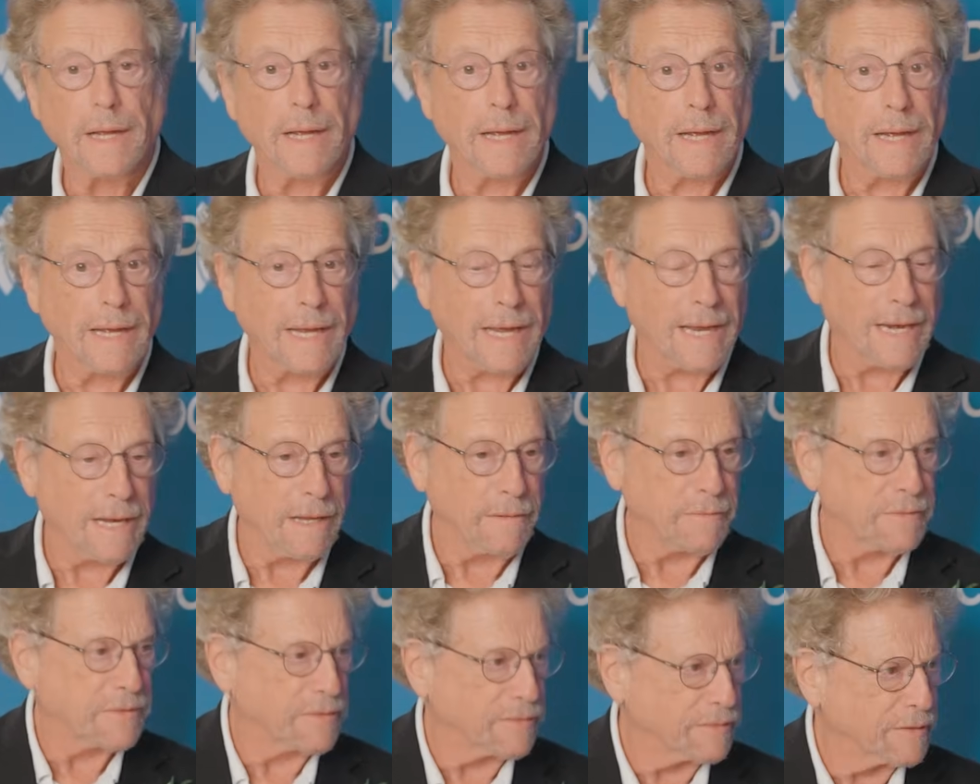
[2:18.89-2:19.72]
Uh, I'll
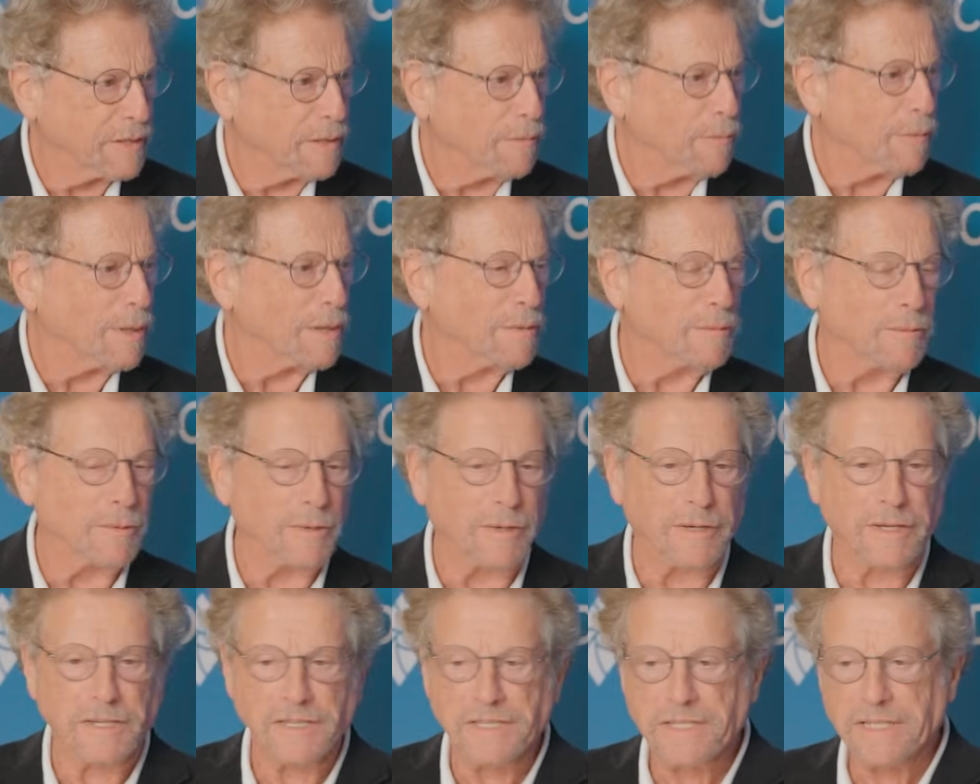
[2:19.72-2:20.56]
have three one
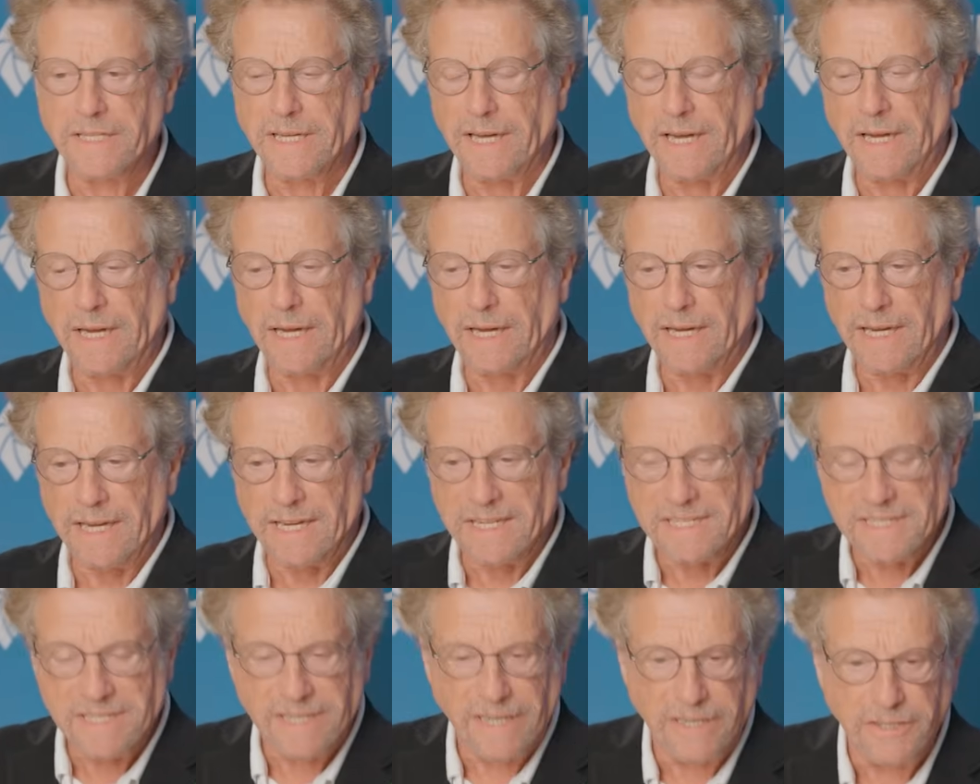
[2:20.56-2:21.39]
words uh,
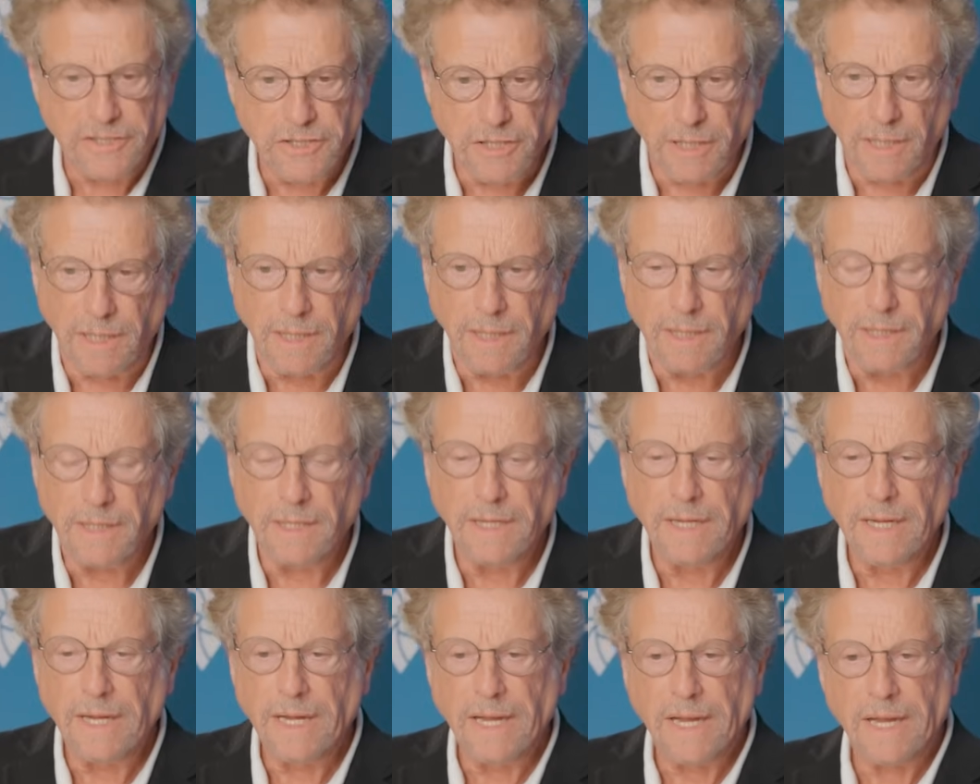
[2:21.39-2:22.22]
essential,
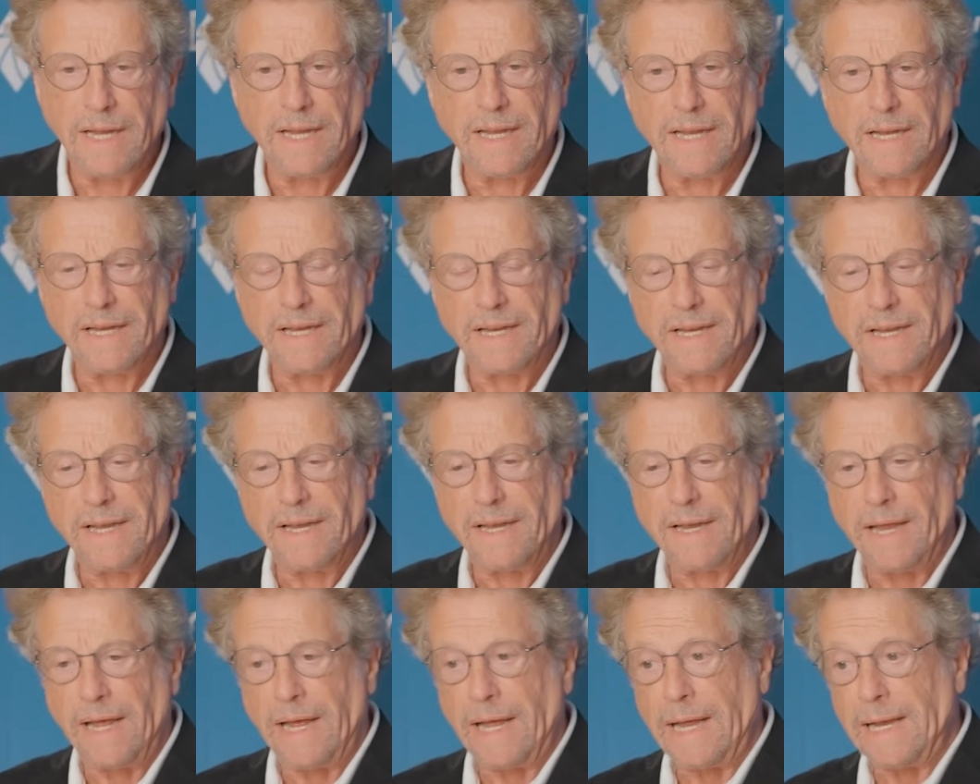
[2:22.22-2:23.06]

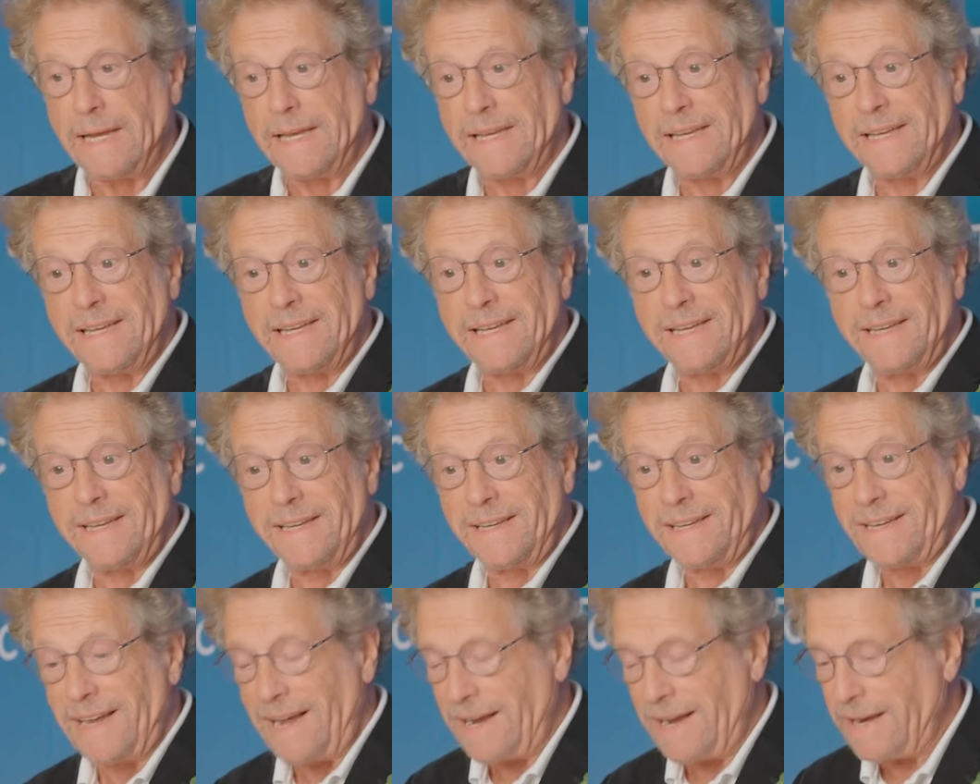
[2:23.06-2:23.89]
uh,
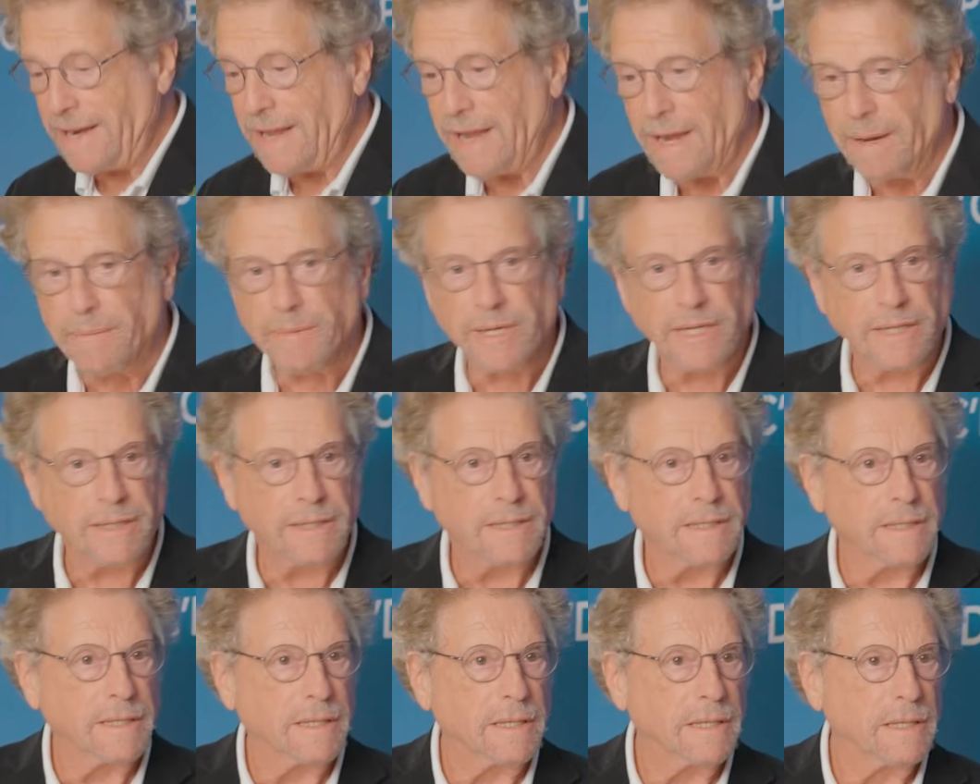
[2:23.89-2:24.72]
dynamic,
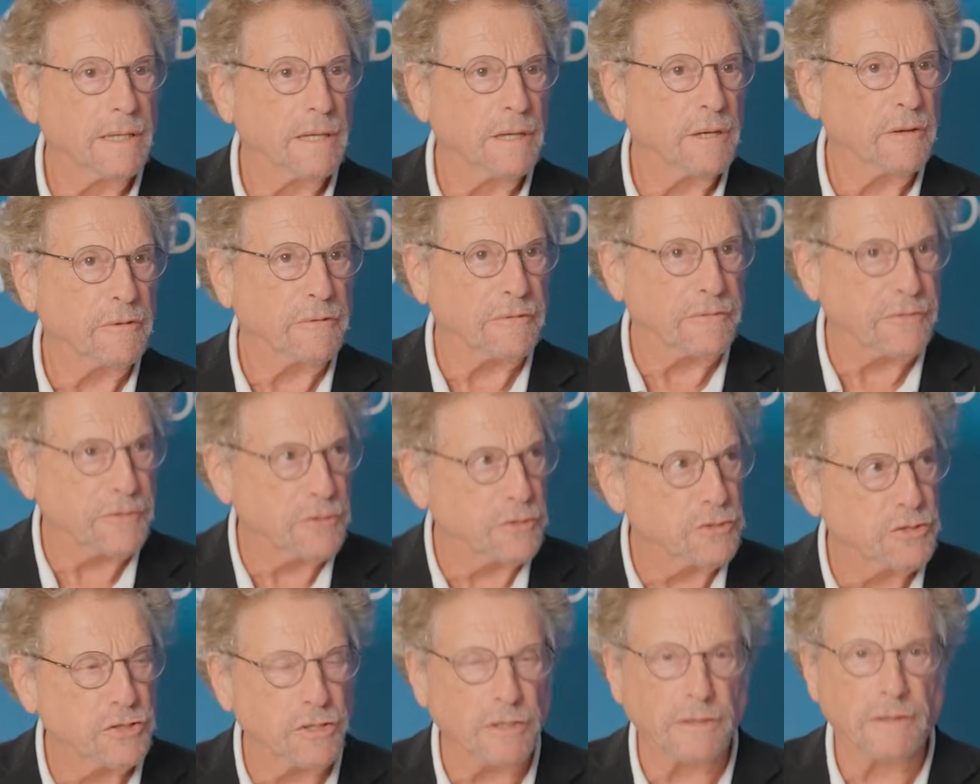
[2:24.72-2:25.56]

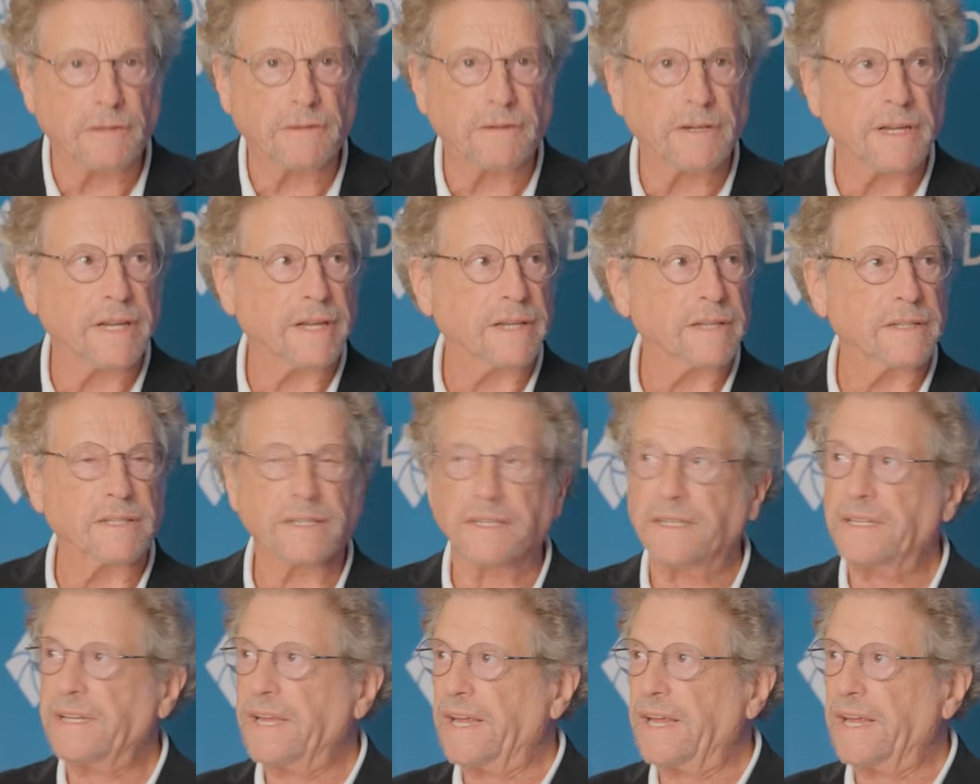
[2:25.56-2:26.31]
future oriented,